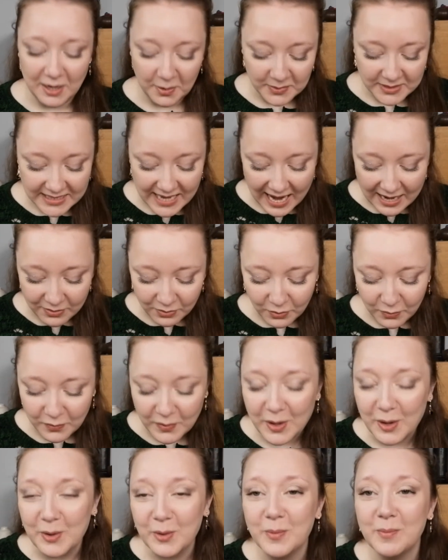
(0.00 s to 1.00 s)
I was getting
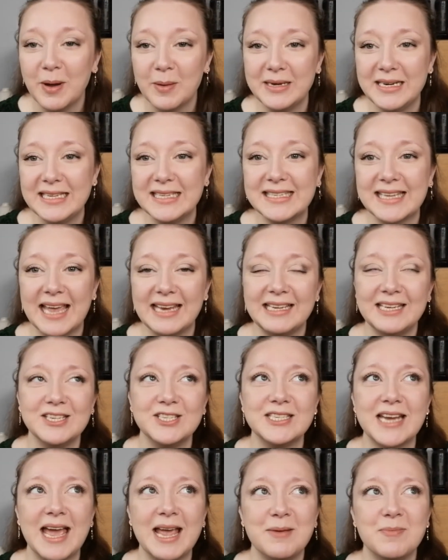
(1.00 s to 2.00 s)
through my mini skein
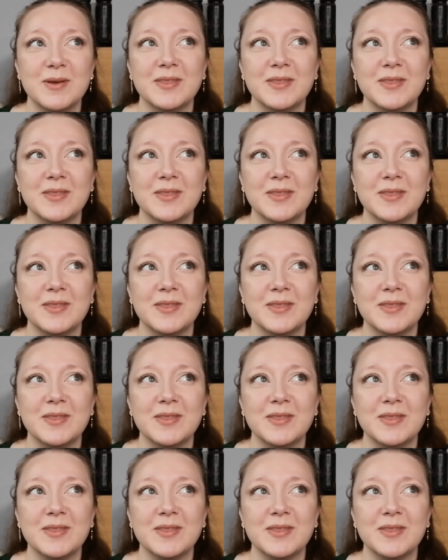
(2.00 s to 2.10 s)
each day,